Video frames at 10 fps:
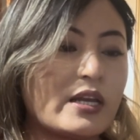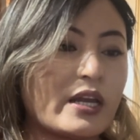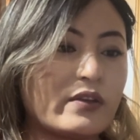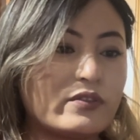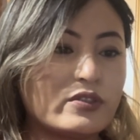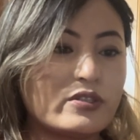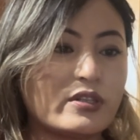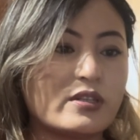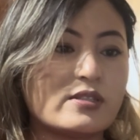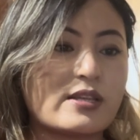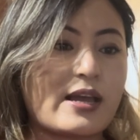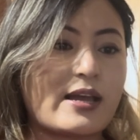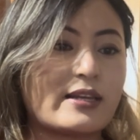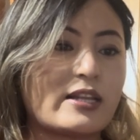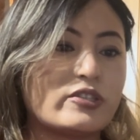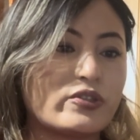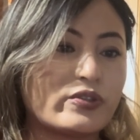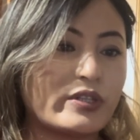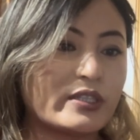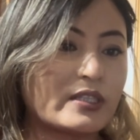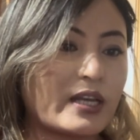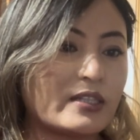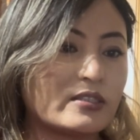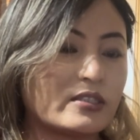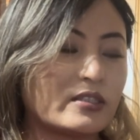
Aboriginals, and ensuring that